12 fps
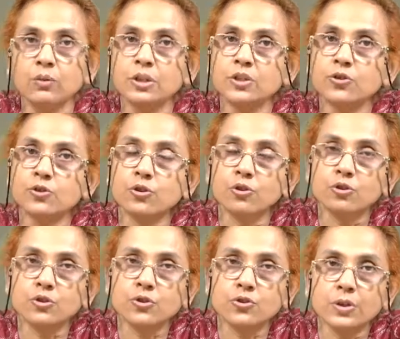which
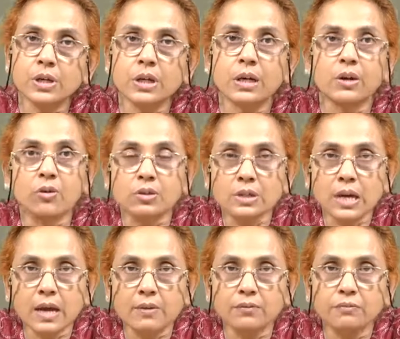short story cannot
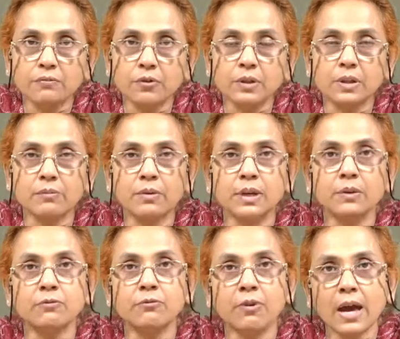have for the
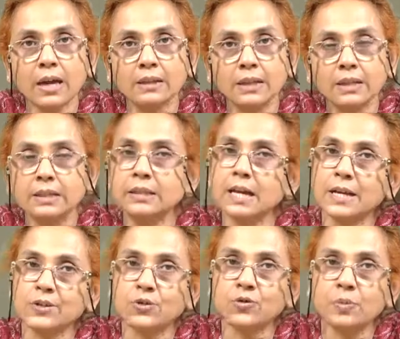very fact that it
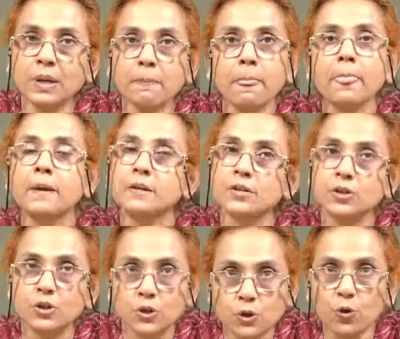has to be
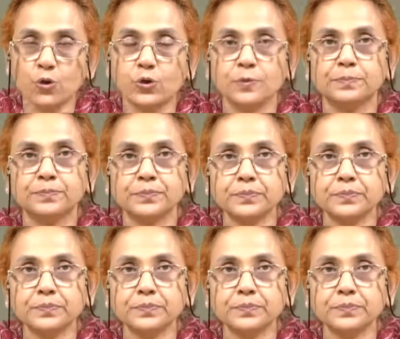short.